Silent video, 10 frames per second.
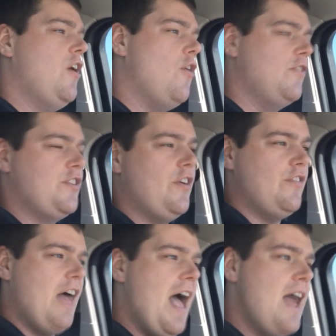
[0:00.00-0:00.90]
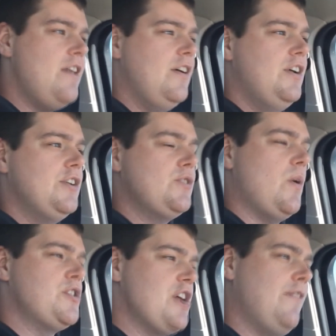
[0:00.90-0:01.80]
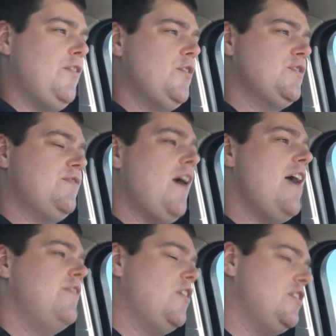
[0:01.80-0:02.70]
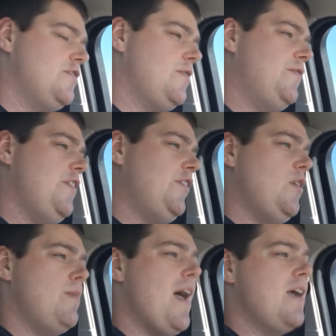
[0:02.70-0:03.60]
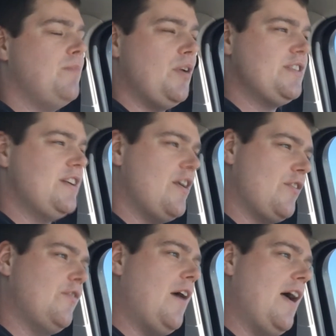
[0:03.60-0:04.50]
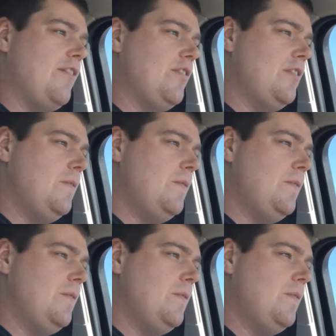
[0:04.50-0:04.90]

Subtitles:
I overturned that, so I shuffled those 5 cards from 5th year back, plus another 5.